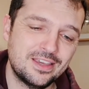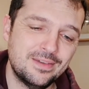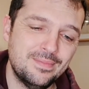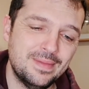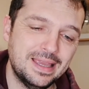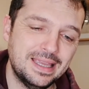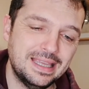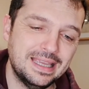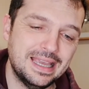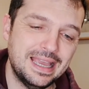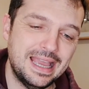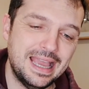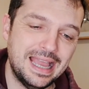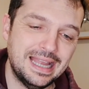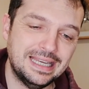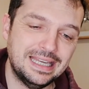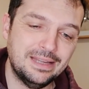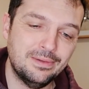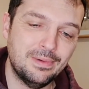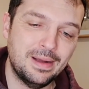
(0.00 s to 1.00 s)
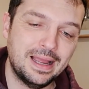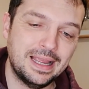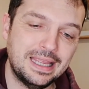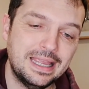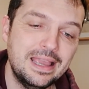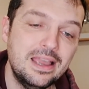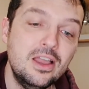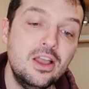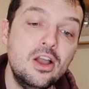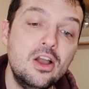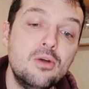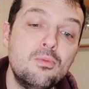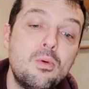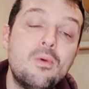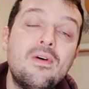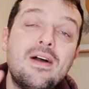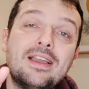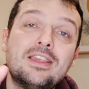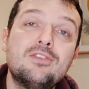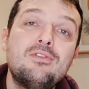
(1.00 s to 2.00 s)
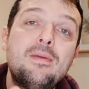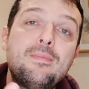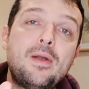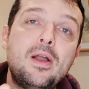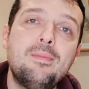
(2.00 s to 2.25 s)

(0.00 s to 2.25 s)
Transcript: to me anyway. Well, that's about.